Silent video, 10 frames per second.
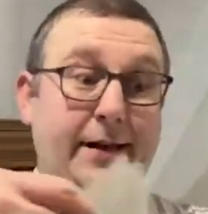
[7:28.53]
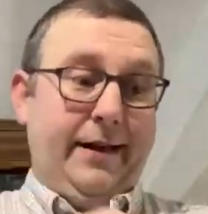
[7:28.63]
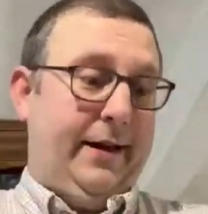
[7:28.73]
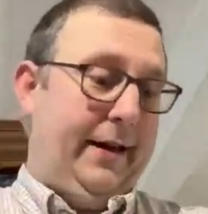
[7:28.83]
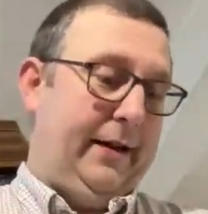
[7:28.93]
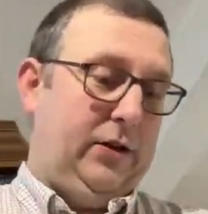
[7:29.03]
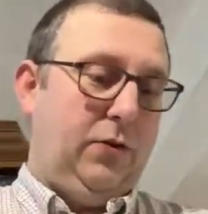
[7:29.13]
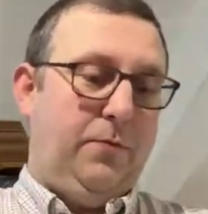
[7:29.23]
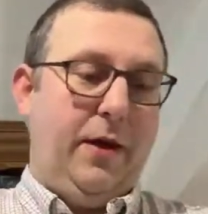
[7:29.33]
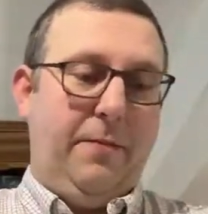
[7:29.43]
Oh,
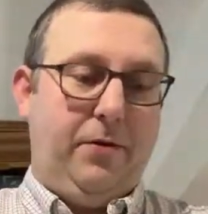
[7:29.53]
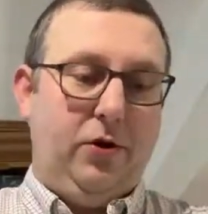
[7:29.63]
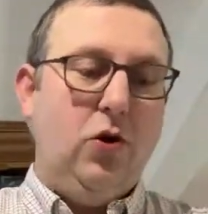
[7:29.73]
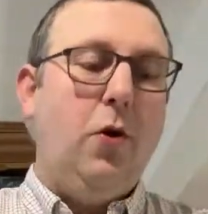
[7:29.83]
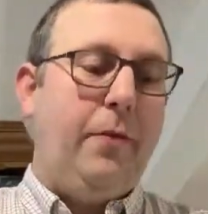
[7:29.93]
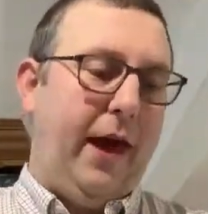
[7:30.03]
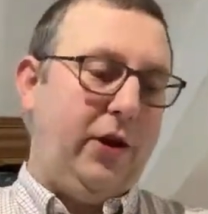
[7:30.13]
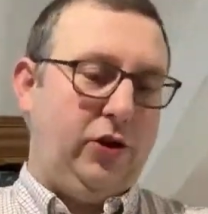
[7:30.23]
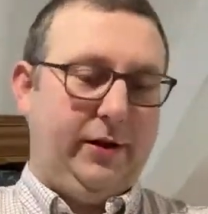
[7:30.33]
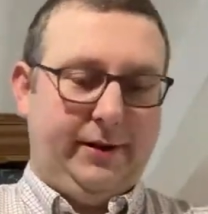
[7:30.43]
some people, no
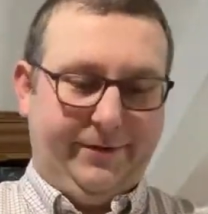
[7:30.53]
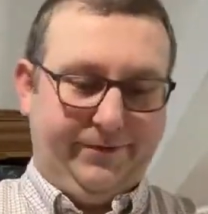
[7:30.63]
patience.